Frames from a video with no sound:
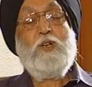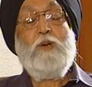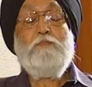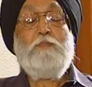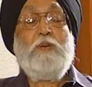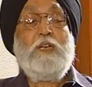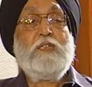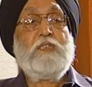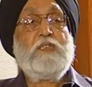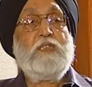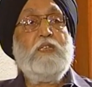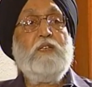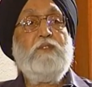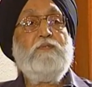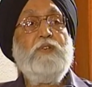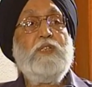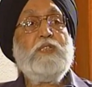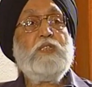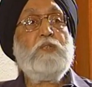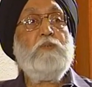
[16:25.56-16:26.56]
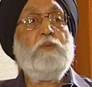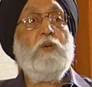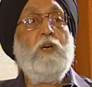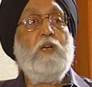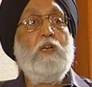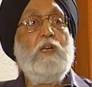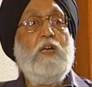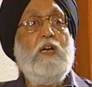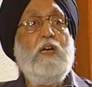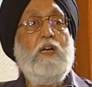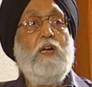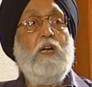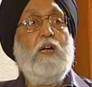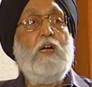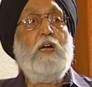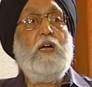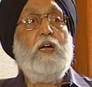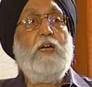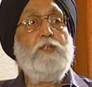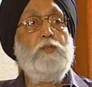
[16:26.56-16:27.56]
complex thing. First of all,
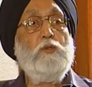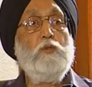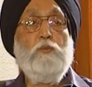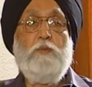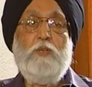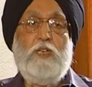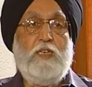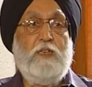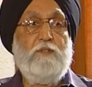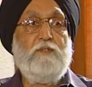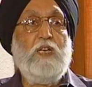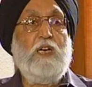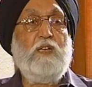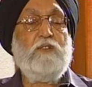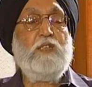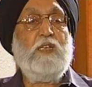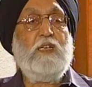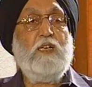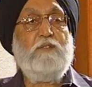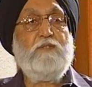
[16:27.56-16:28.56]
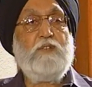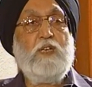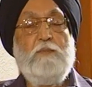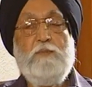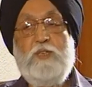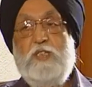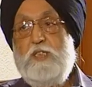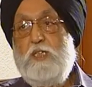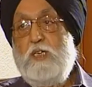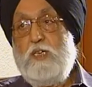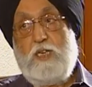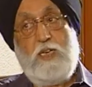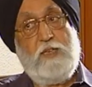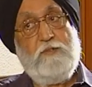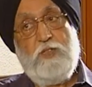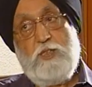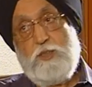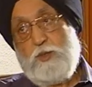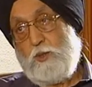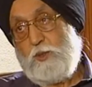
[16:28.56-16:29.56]
I do believe now that I've come in here,
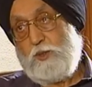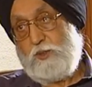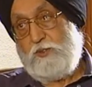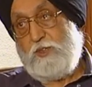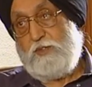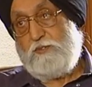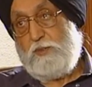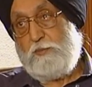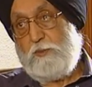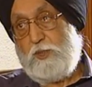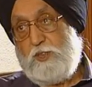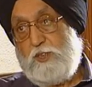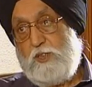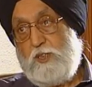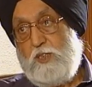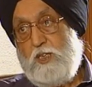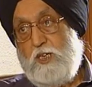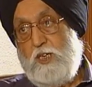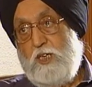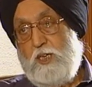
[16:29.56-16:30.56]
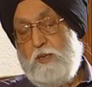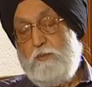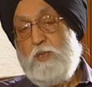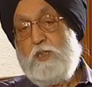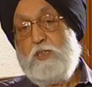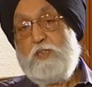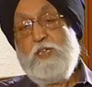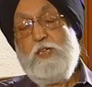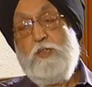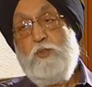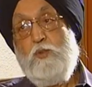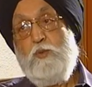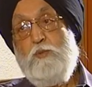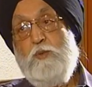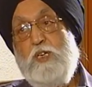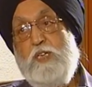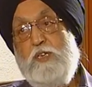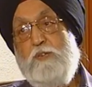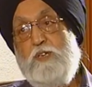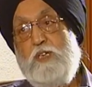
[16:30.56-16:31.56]
I will talk to everybody, because I do
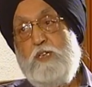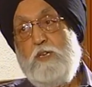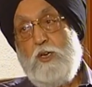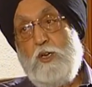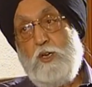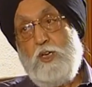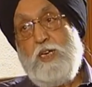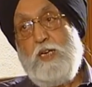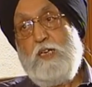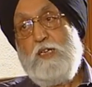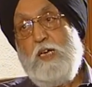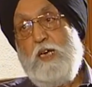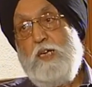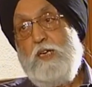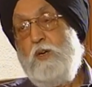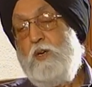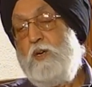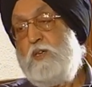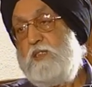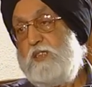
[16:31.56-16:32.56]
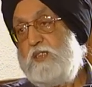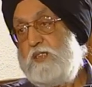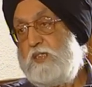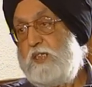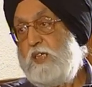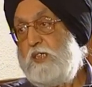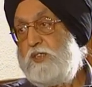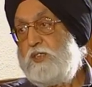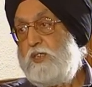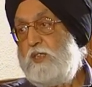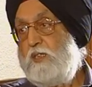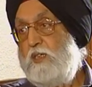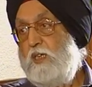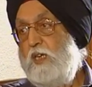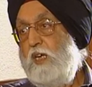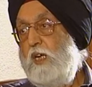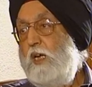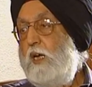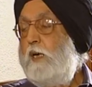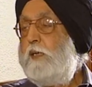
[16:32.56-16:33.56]
believe in dialogue, discussion,
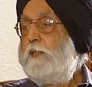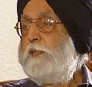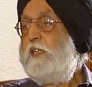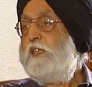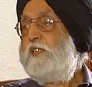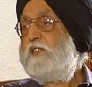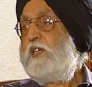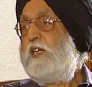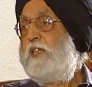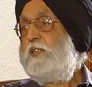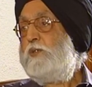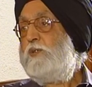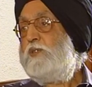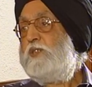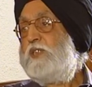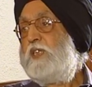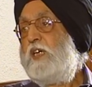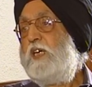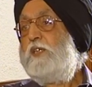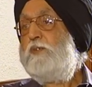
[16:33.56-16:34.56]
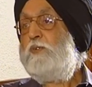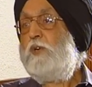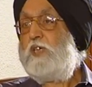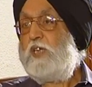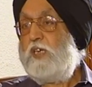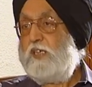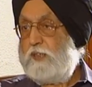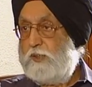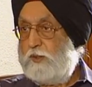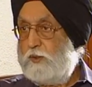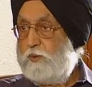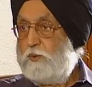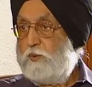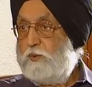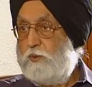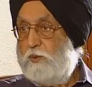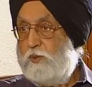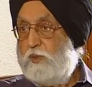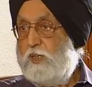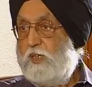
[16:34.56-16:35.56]
and then trying to decide what I can
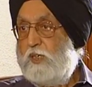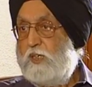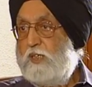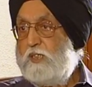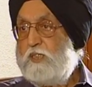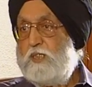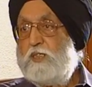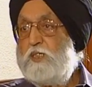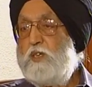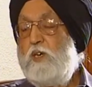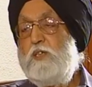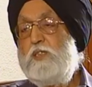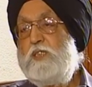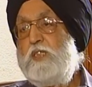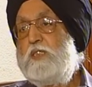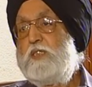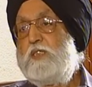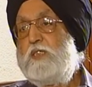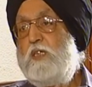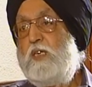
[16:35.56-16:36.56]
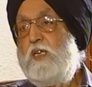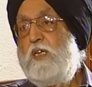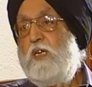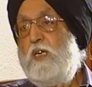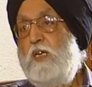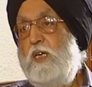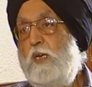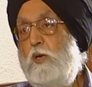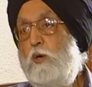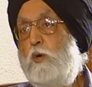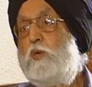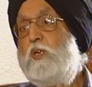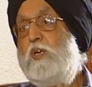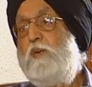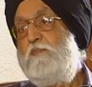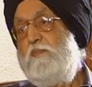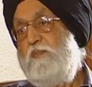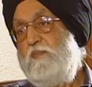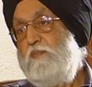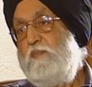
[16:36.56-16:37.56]
do. It is not just a
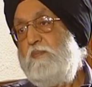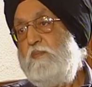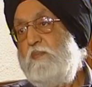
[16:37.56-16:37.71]
hookum.